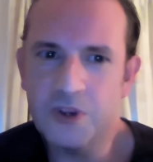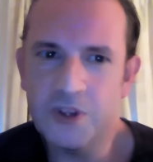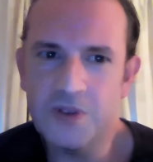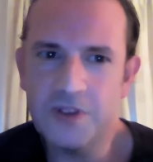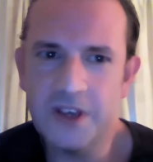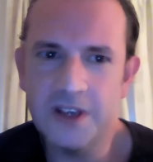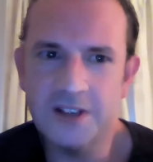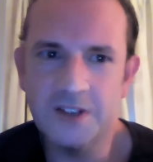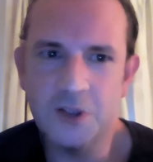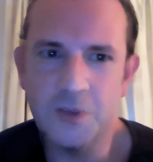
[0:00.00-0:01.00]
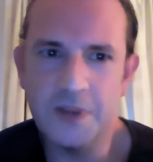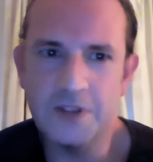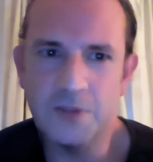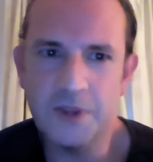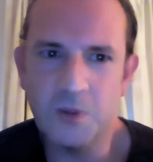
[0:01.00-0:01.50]
what you think is going to be
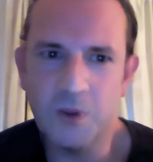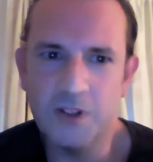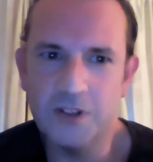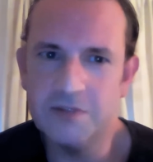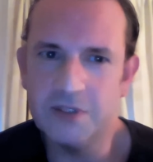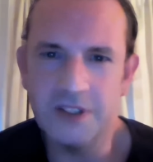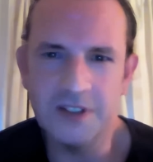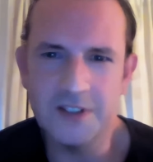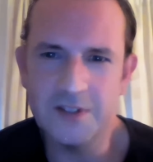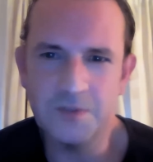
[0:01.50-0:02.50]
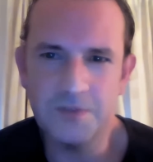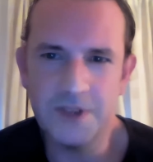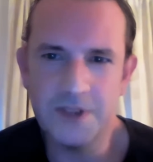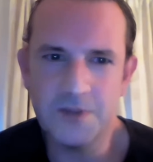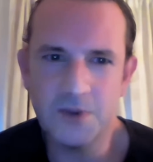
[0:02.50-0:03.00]
something wonderful, is is
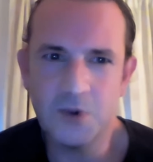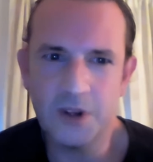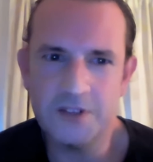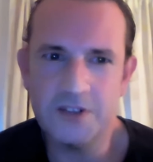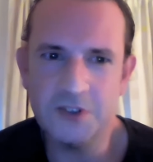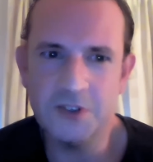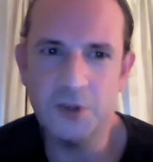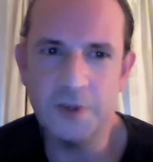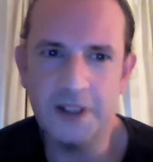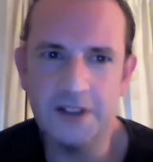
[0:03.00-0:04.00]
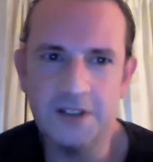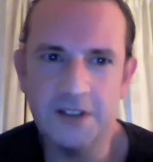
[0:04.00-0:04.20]
it's quite disturbing.